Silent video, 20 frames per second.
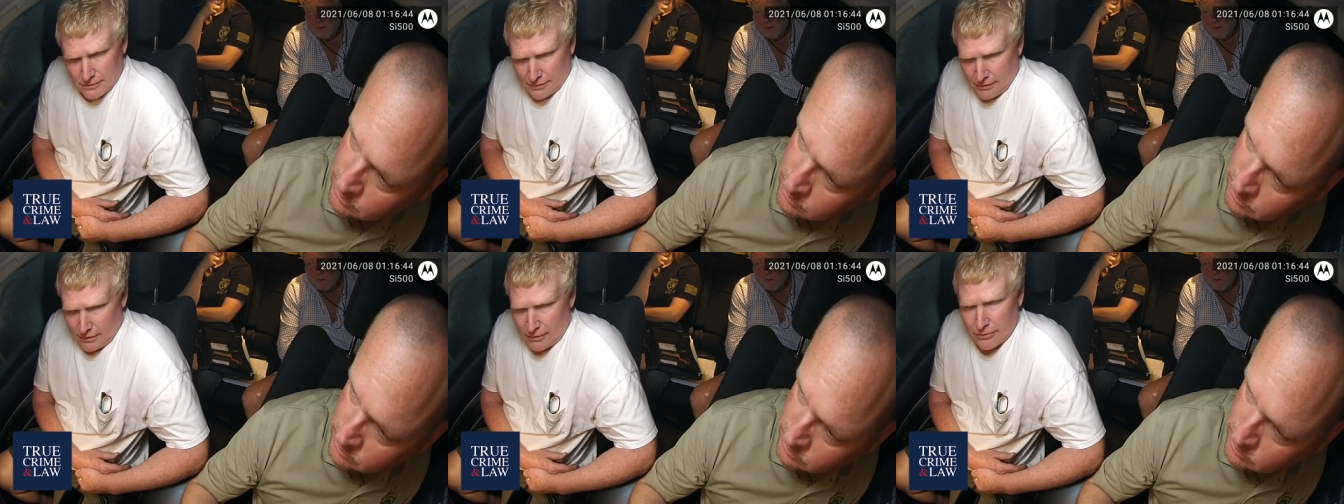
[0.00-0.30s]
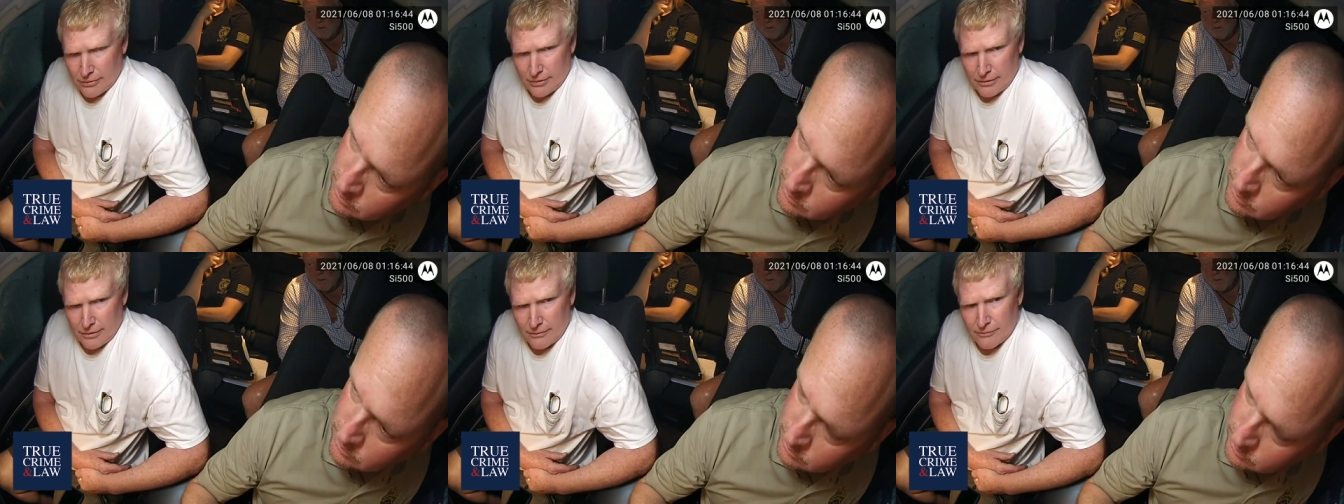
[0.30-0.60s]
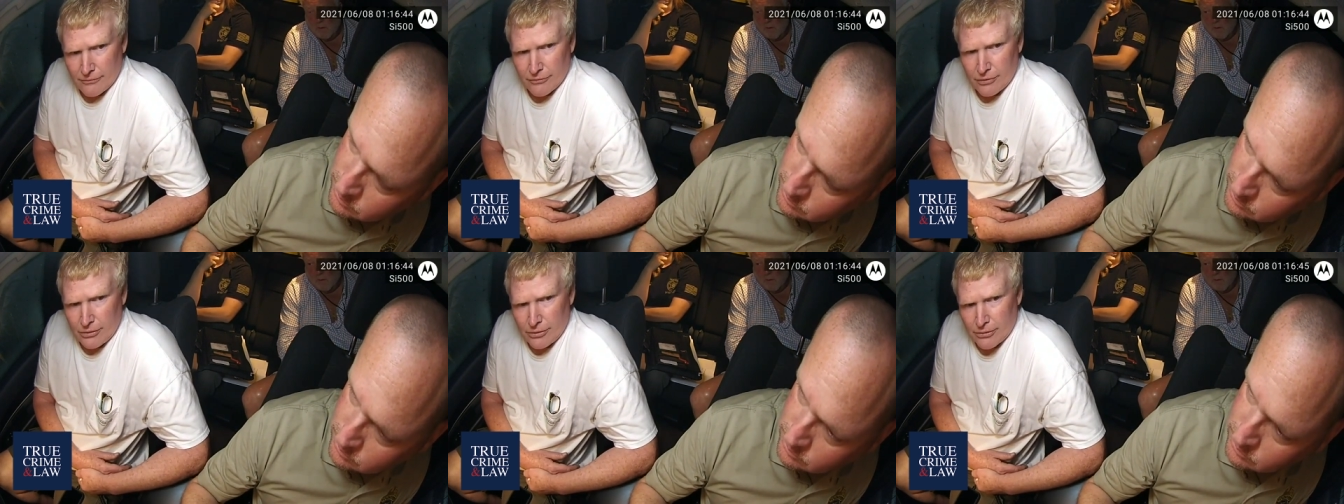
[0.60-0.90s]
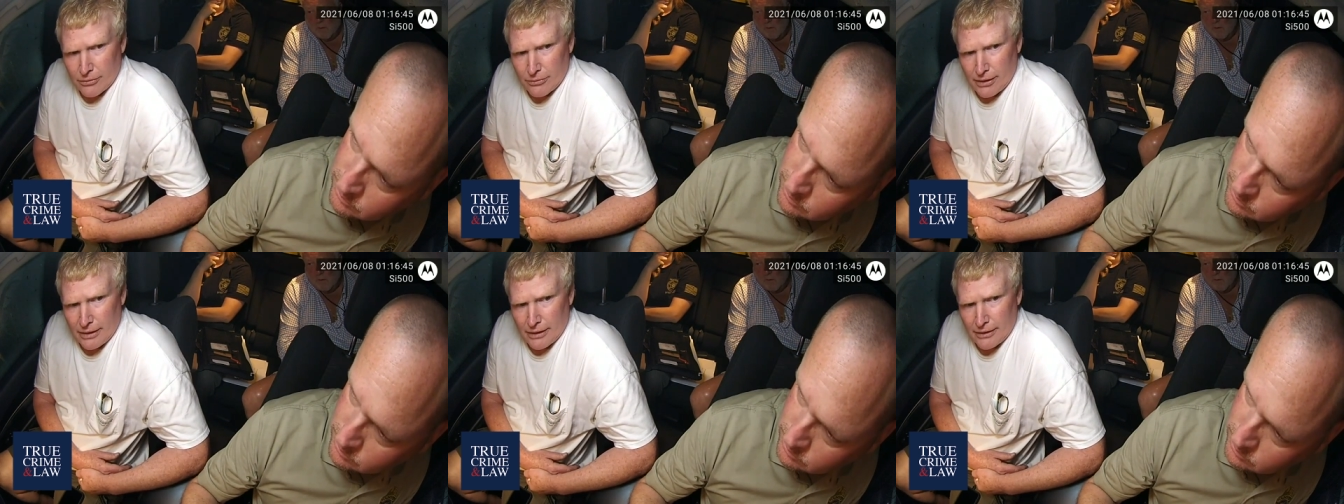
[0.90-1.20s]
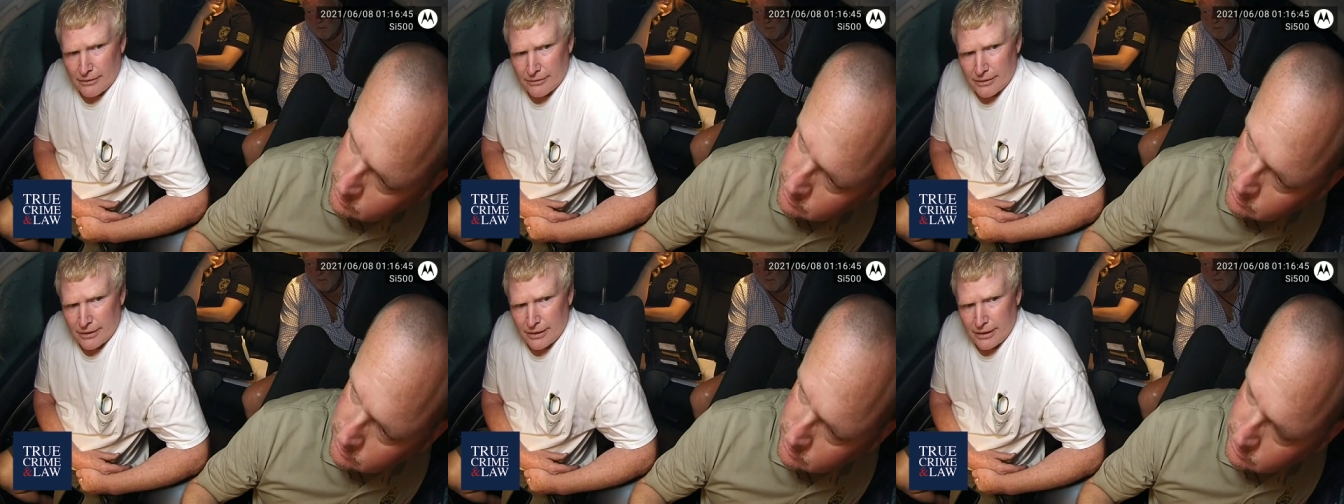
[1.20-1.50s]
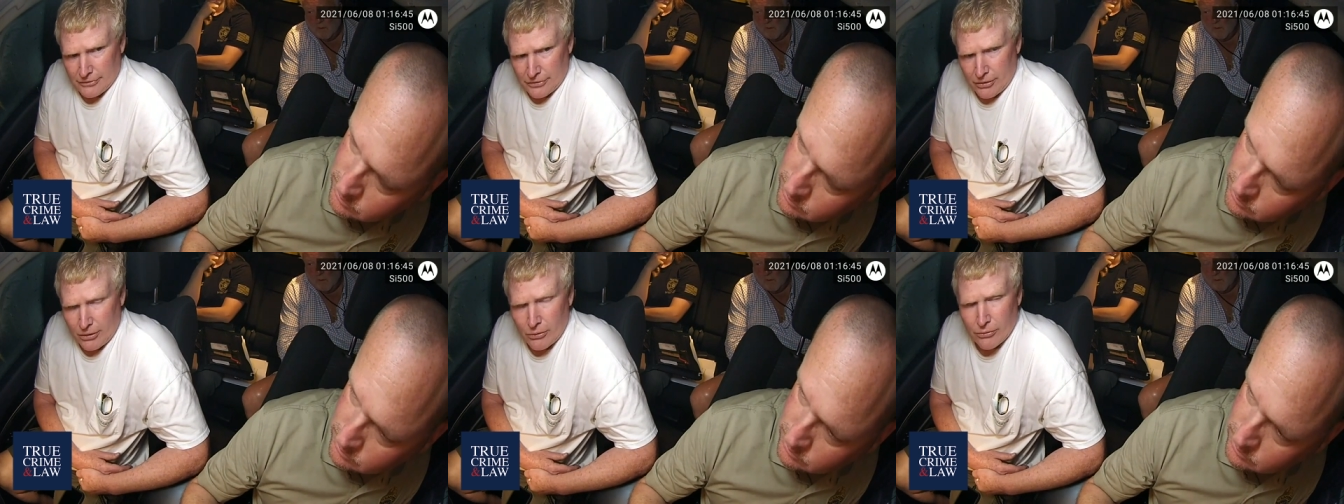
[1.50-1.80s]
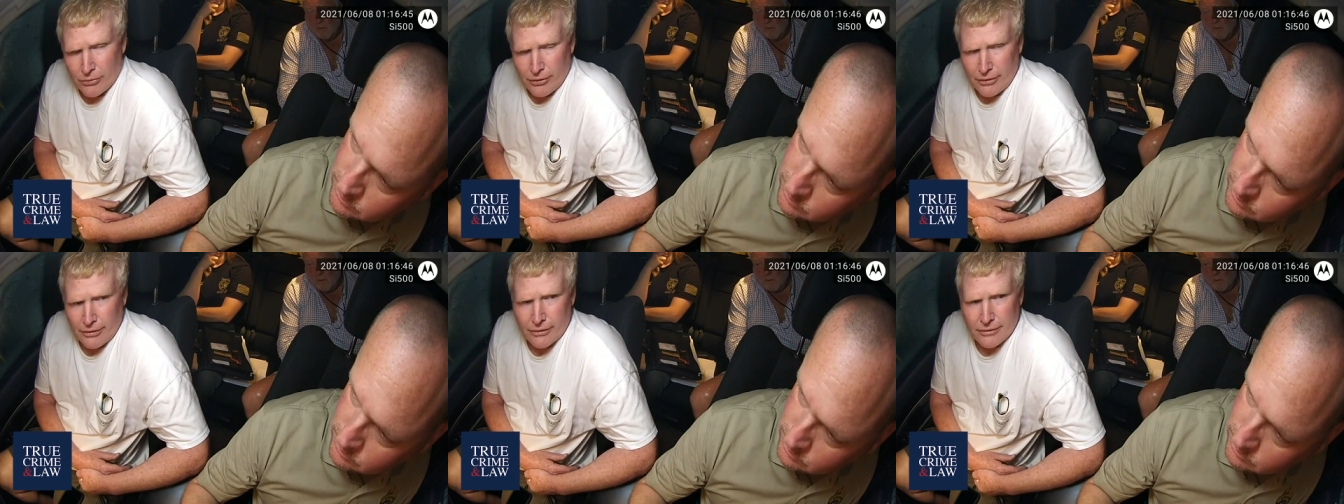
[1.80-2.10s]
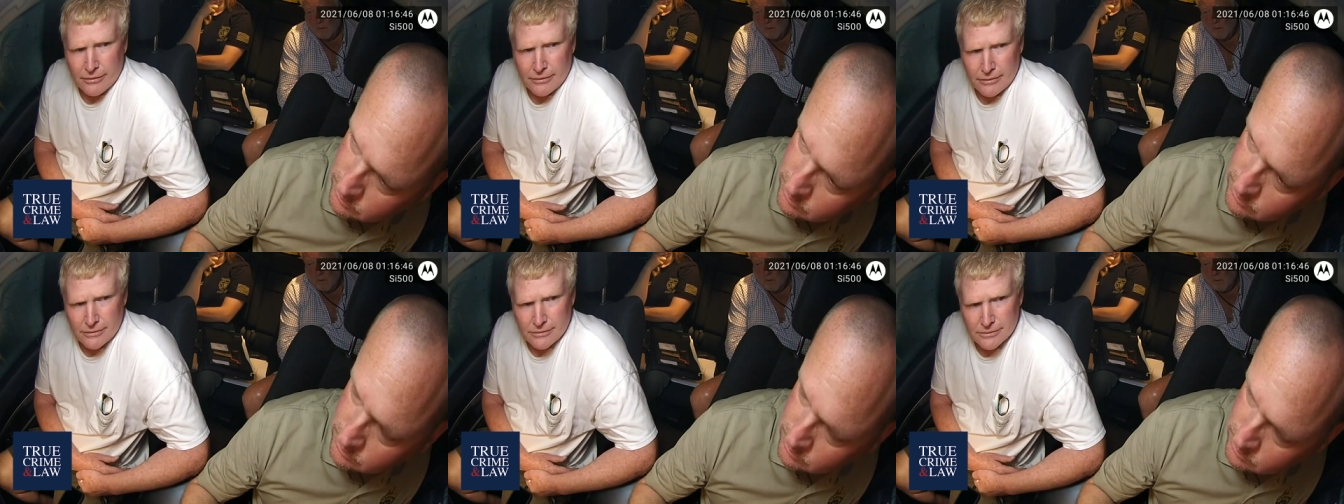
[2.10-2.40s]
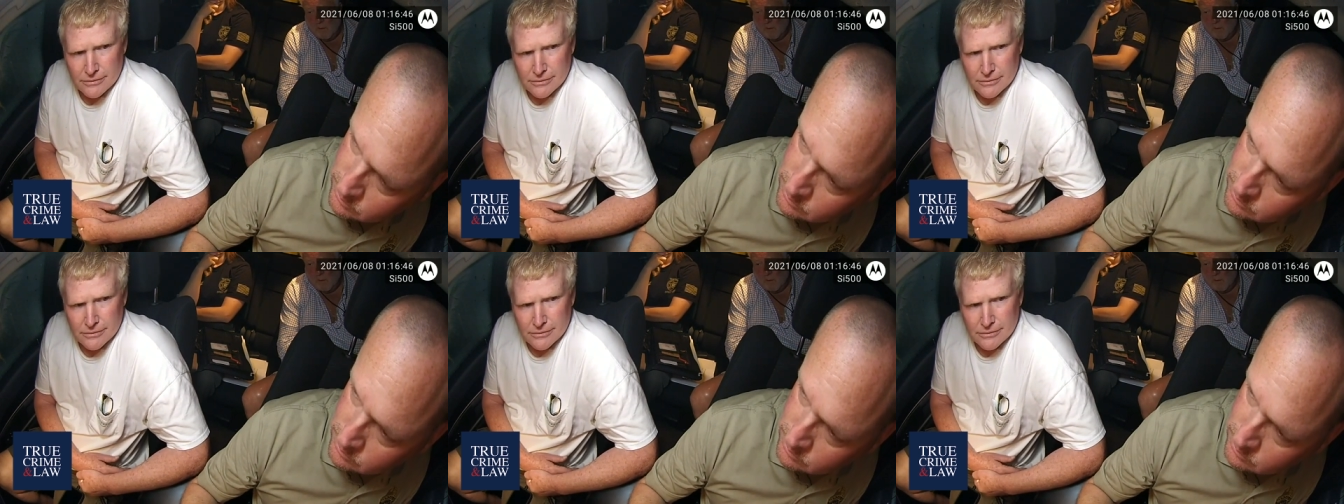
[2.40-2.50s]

talked to them for a little while, and then I told her.